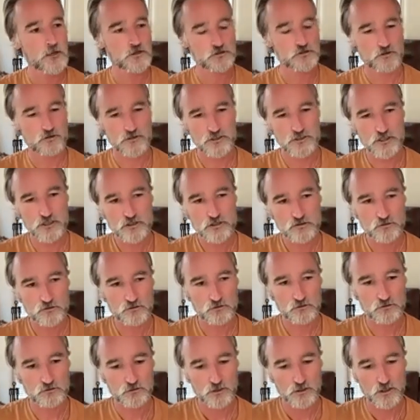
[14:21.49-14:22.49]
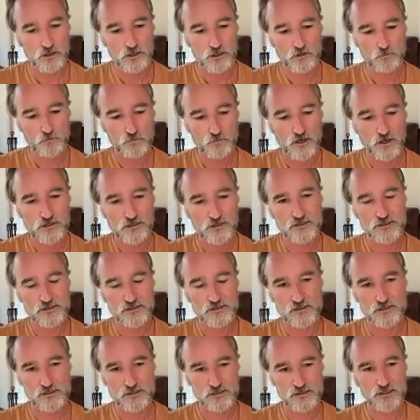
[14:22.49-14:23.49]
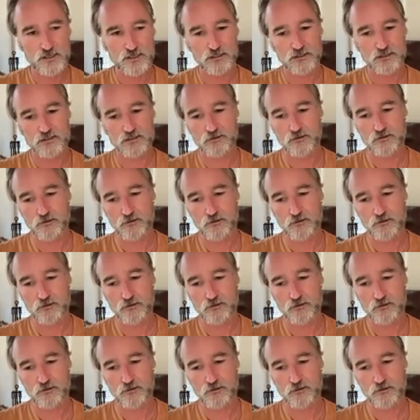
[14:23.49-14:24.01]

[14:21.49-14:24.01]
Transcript: traditional practices like